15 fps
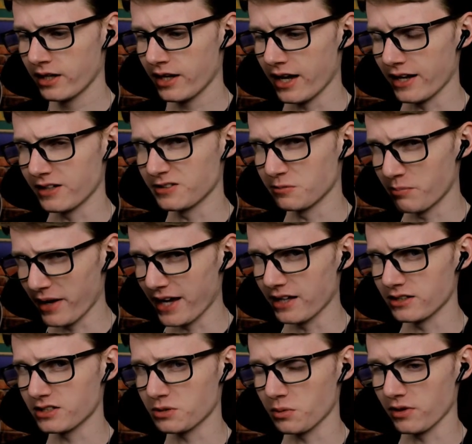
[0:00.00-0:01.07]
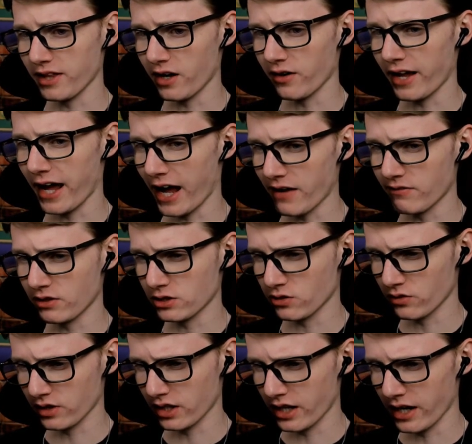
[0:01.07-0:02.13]
in his base without having to
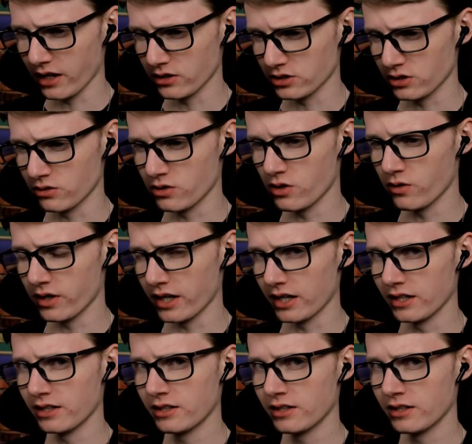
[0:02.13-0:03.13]
rely on Sukuna,